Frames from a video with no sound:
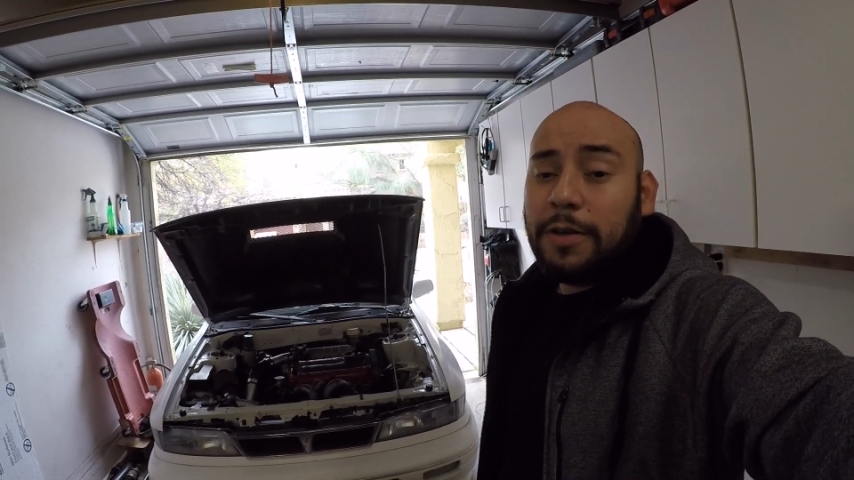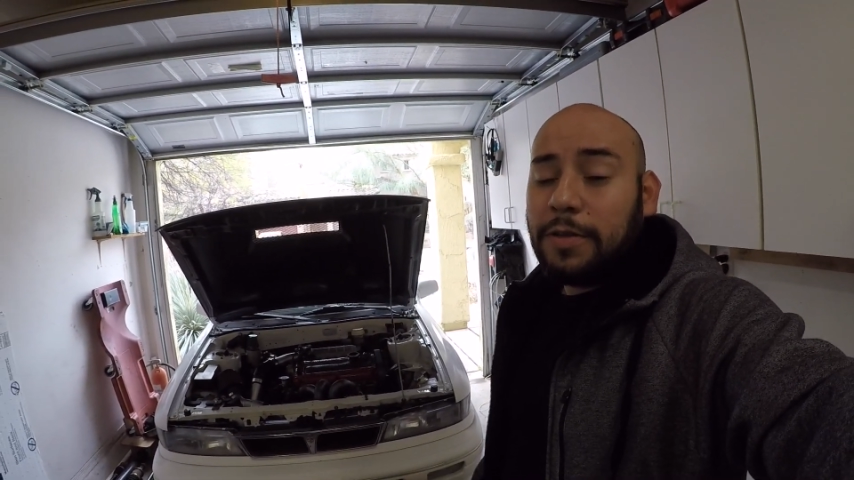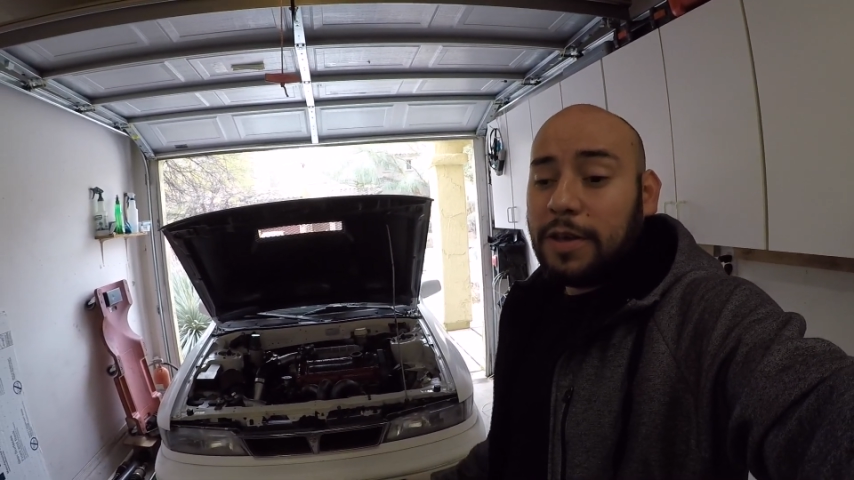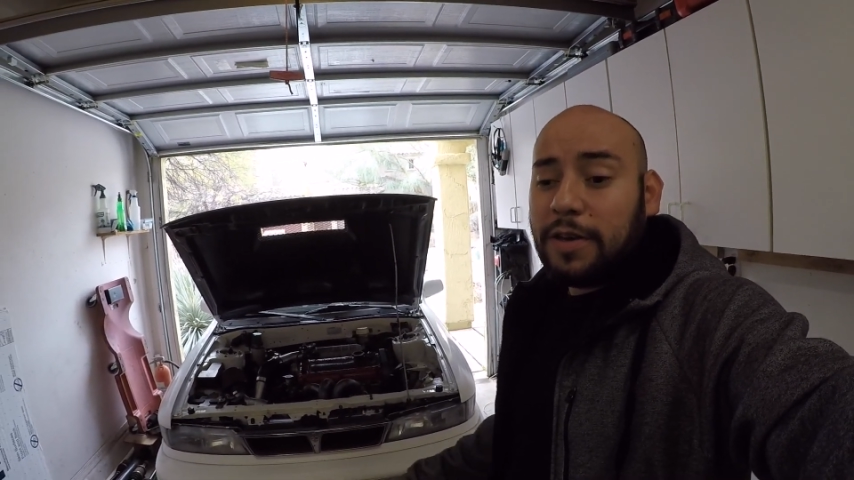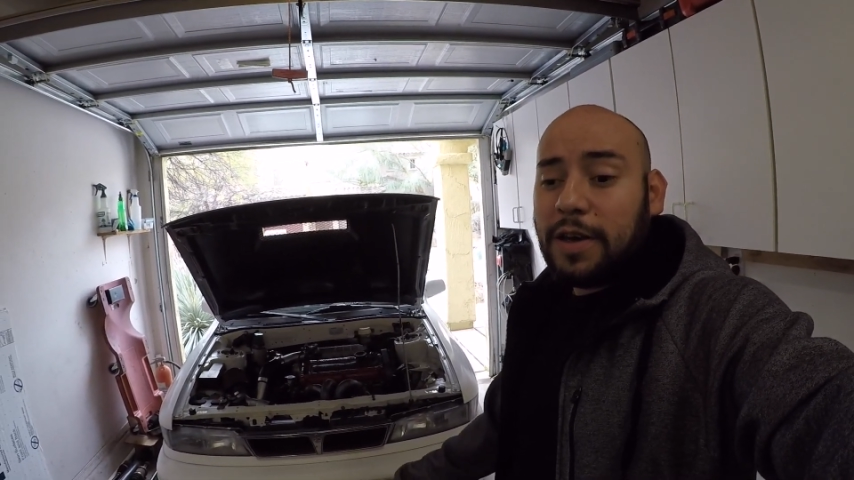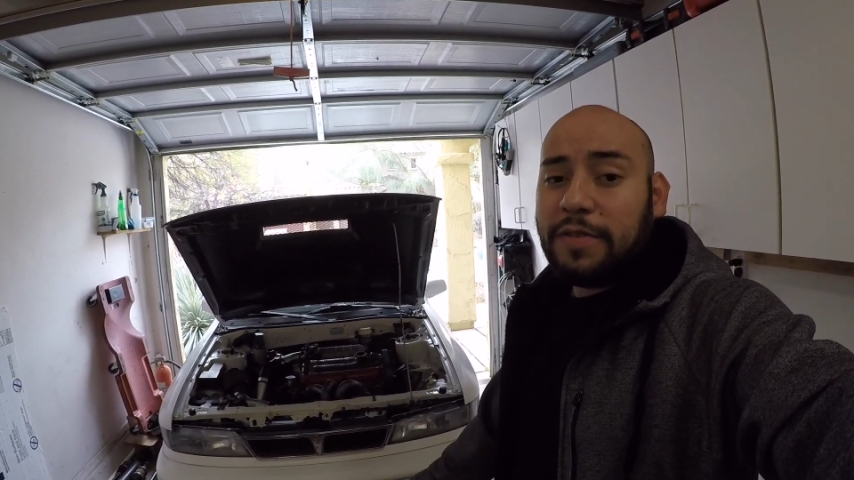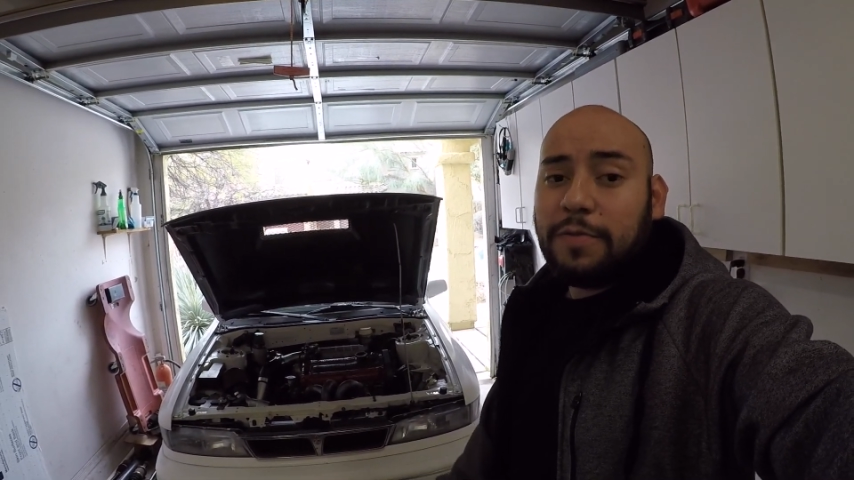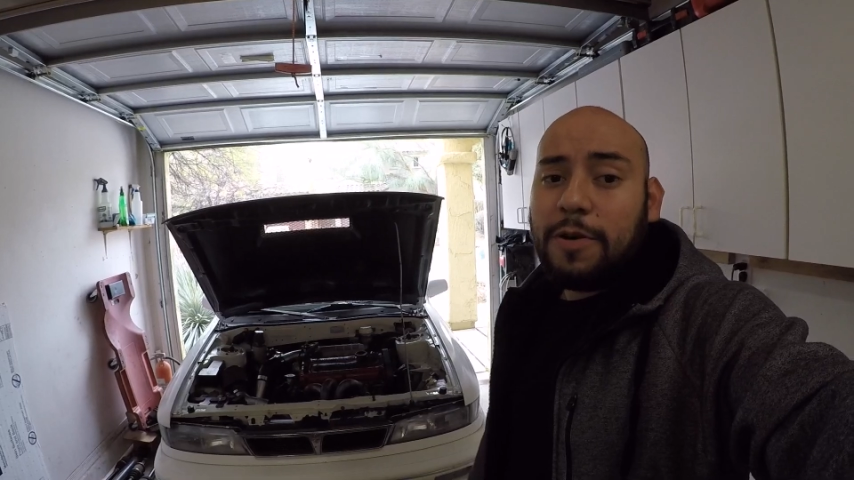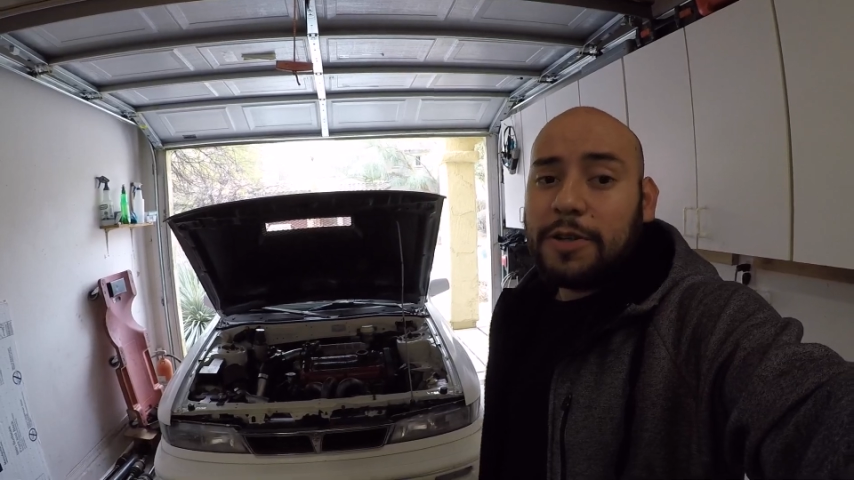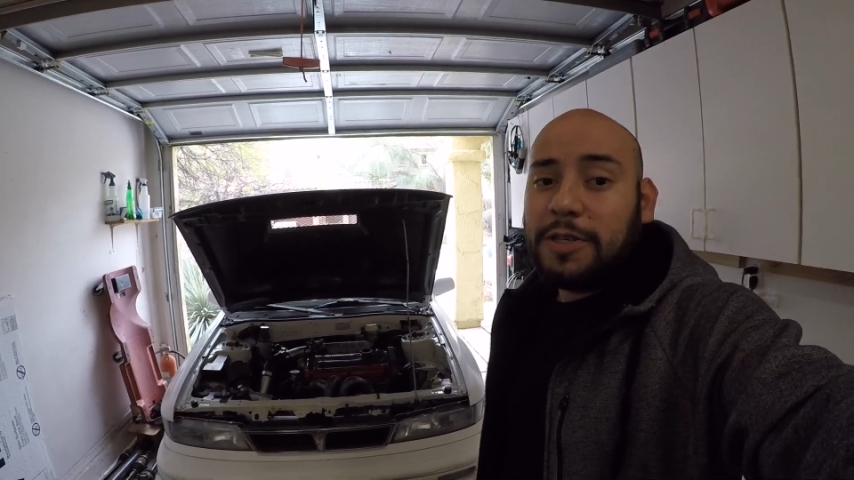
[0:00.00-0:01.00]
Thank you guys for
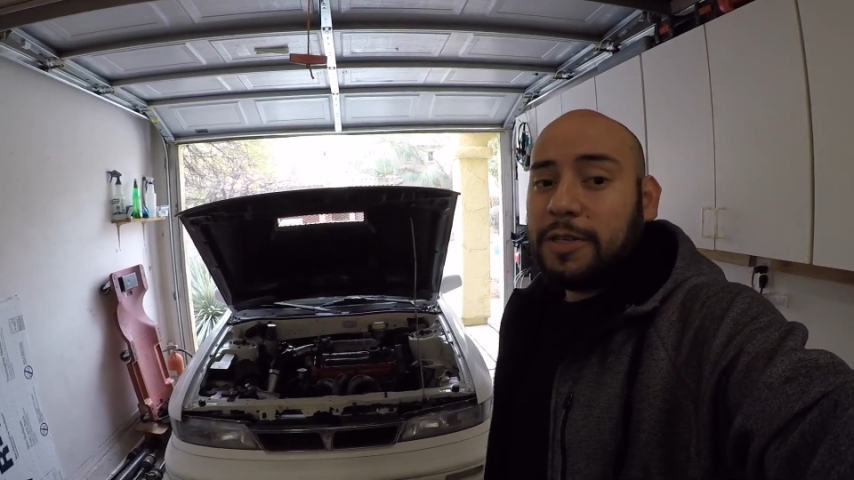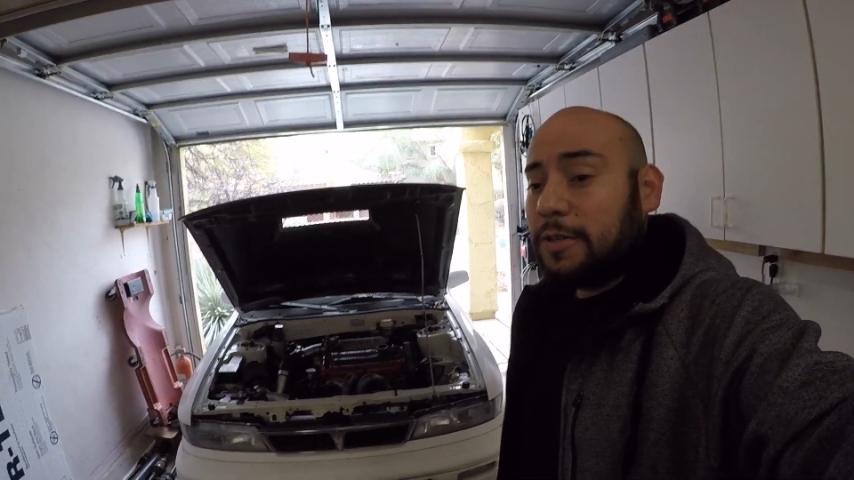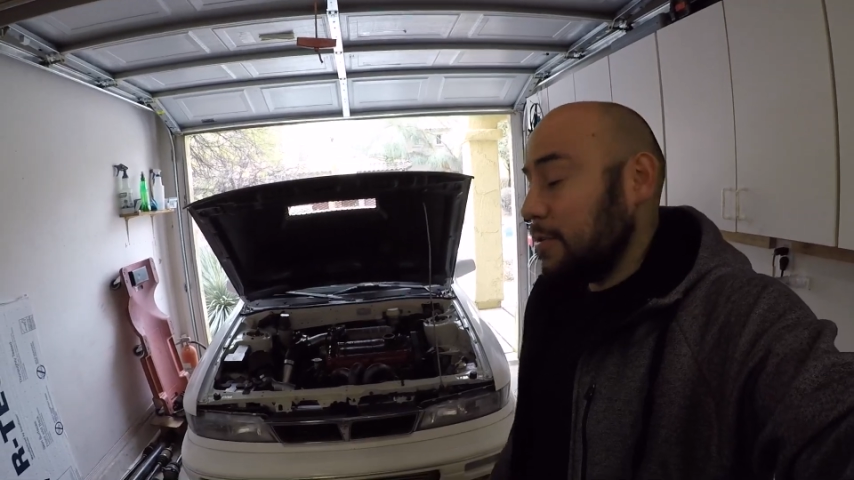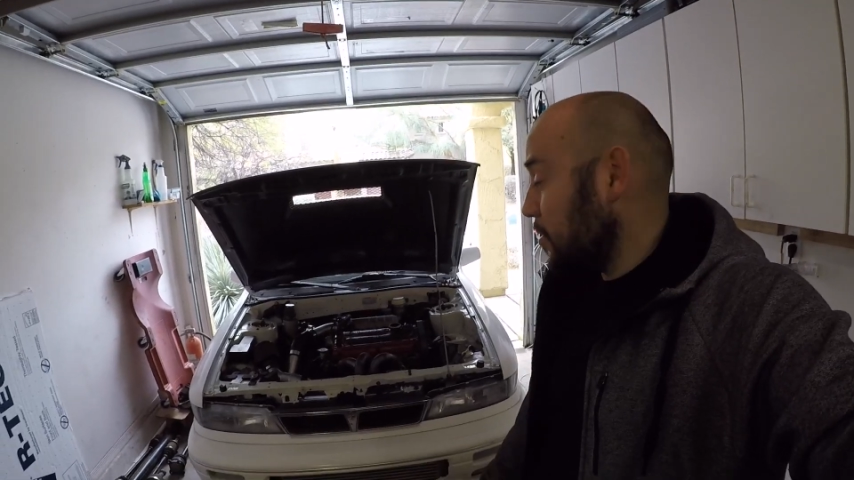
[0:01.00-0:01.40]
watching.